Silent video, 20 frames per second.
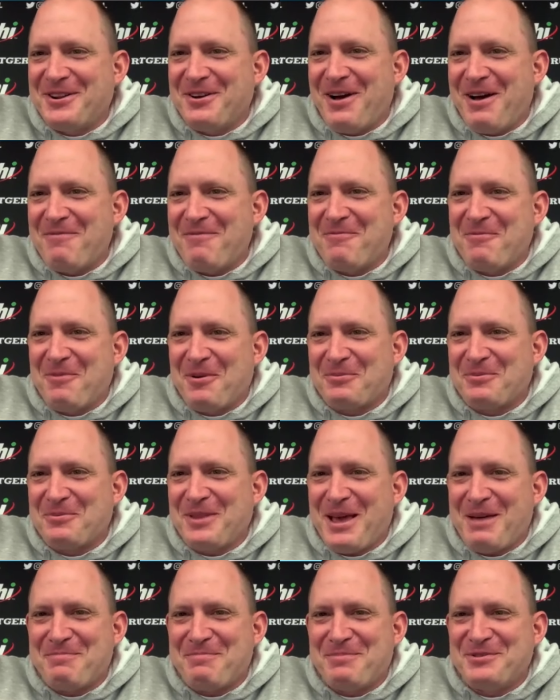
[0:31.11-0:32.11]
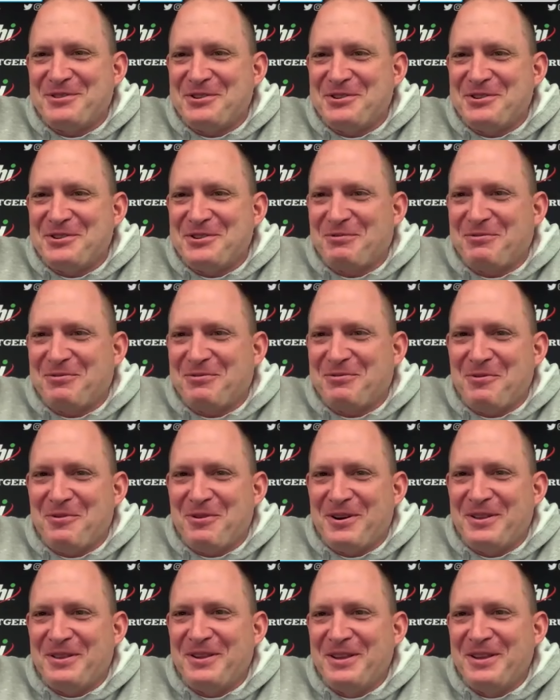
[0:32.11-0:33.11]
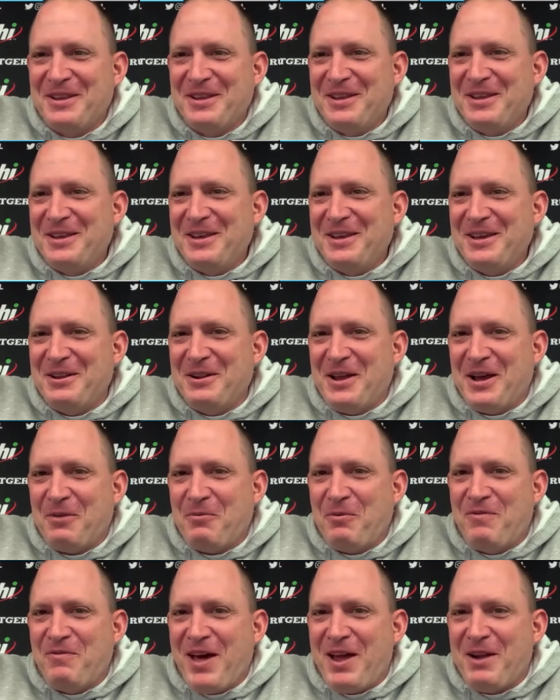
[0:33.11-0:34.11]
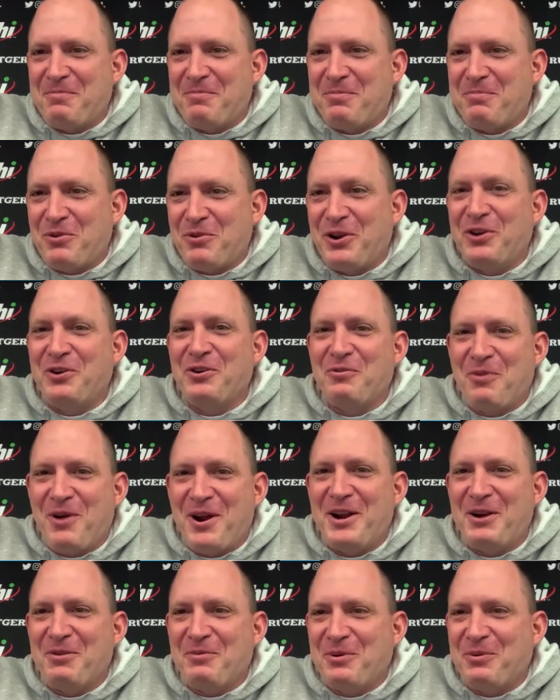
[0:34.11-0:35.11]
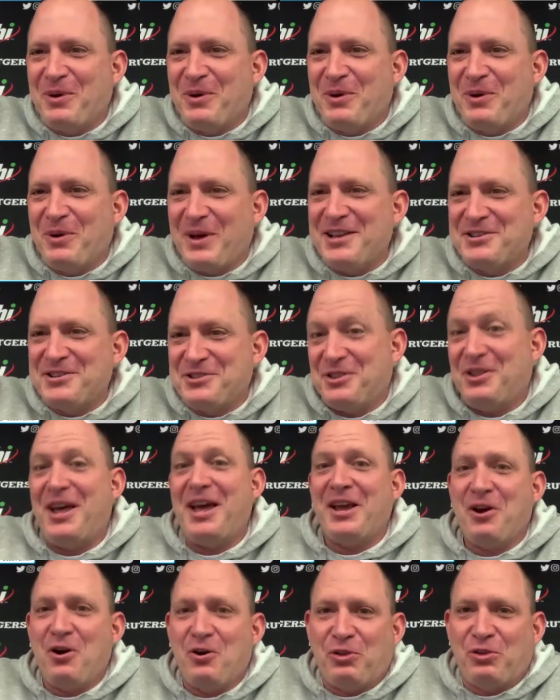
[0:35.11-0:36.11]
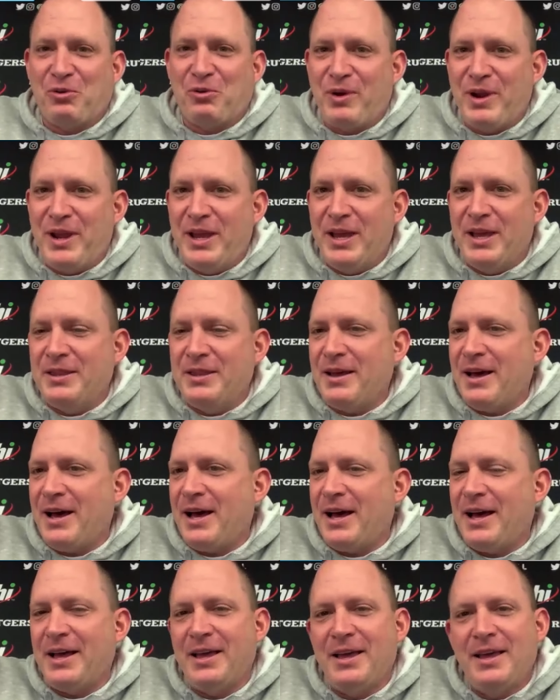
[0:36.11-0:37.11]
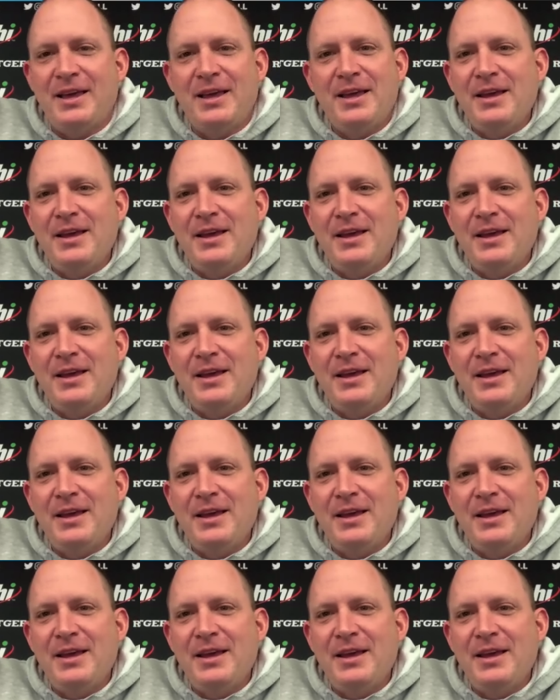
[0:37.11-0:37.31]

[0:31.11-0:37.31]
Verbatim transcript: You know, having worked with that position before, and and uh, we've had a pretty good run here with, with guys like 03 and uh,